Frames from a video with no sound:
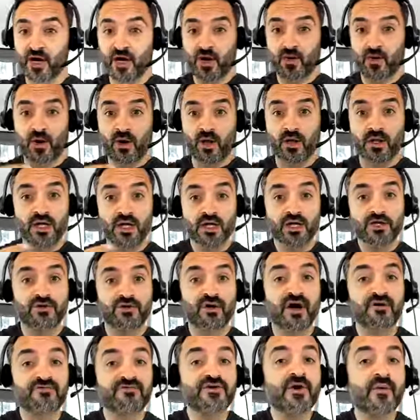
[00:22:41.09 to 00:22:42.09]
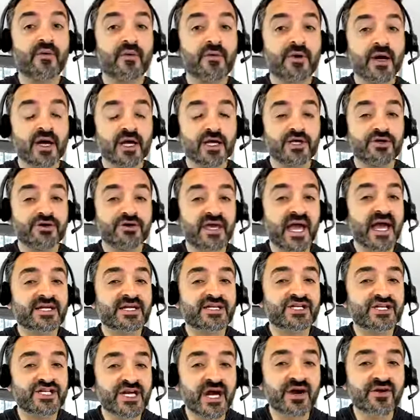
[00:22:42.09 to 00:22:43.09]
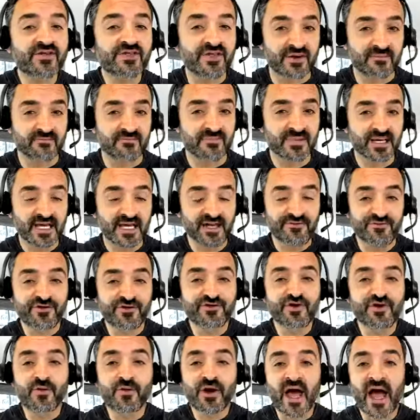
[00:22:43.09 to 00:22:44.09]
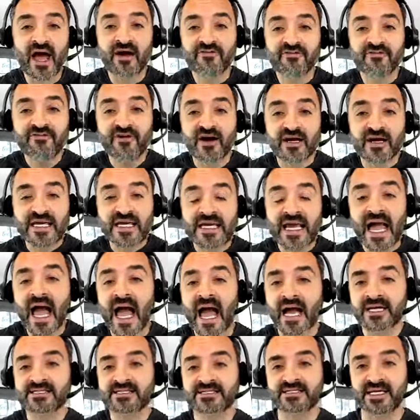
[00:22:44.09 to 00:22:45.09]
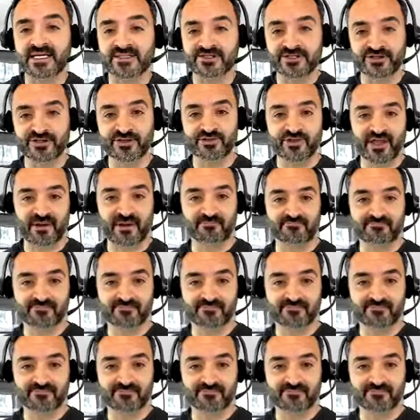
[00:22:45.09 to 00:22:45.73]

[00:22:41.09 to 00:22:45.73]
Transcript: well you have no you can't share them if you don't have fucking access to them